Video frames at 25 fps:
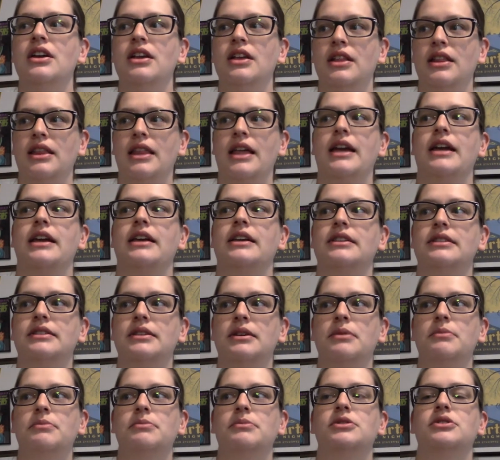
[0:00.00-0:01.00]
like
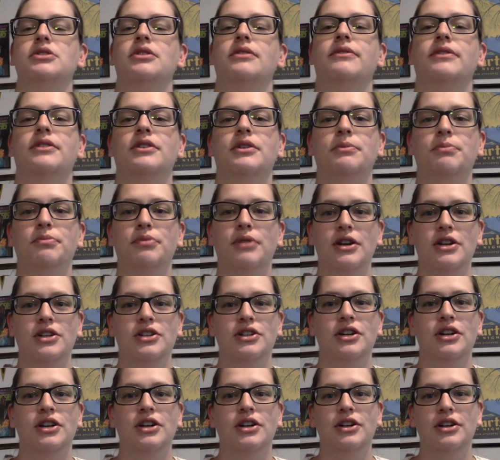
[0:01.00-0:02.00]
some cervical
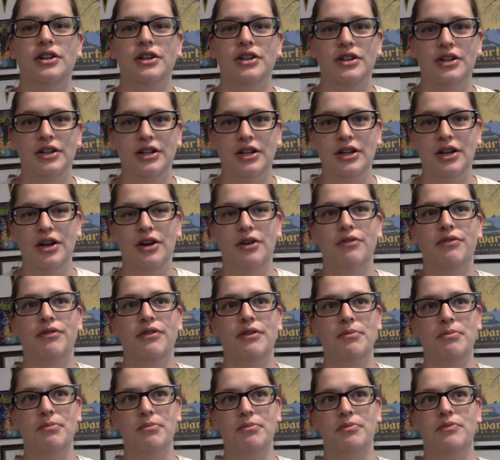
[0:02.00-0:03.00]
pressure, you know,
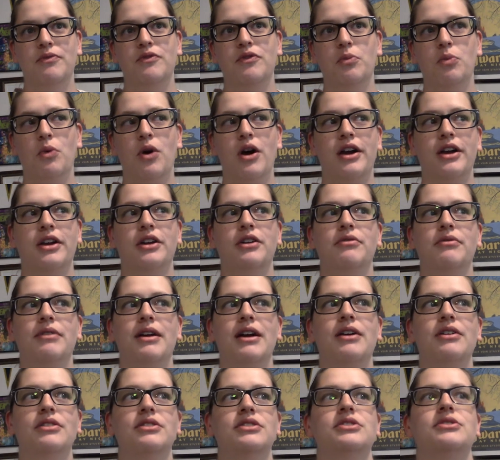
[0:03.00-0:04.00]
from from walking
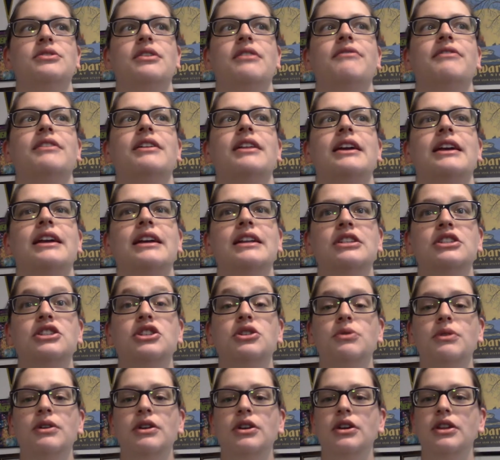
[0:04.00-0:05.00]
around. So I feel like it's
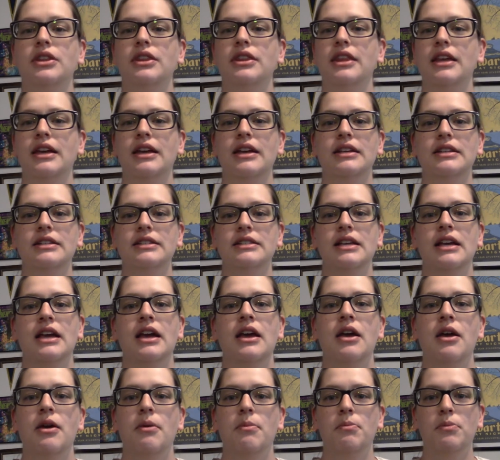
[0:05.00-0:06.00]
doing good things,
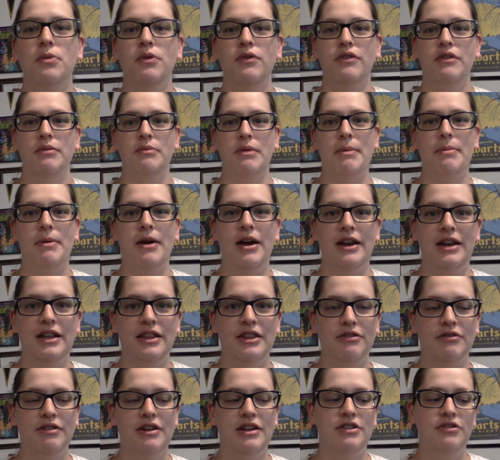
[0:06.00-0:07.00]
moving my body in
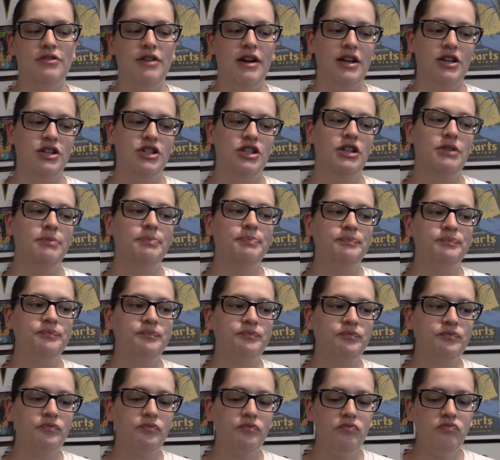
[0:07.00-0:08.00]
the right direction.
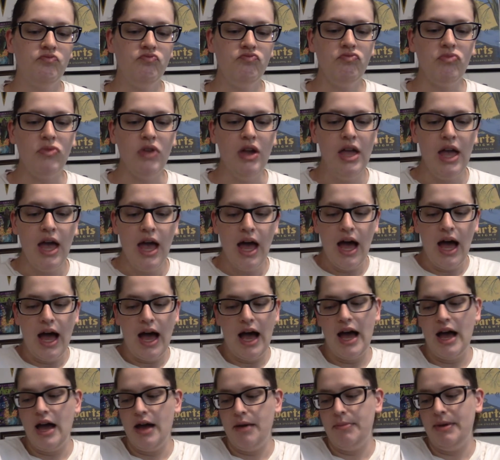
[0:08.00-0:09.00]

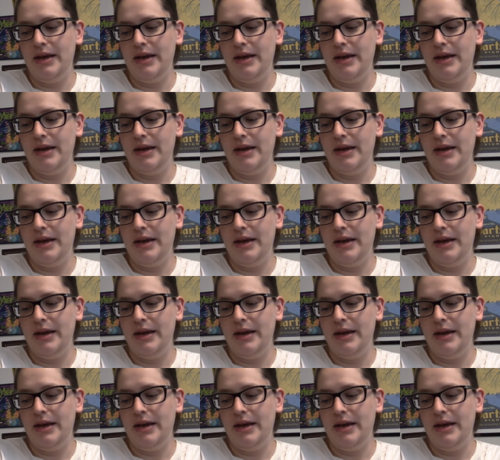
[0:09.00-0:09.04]
Um,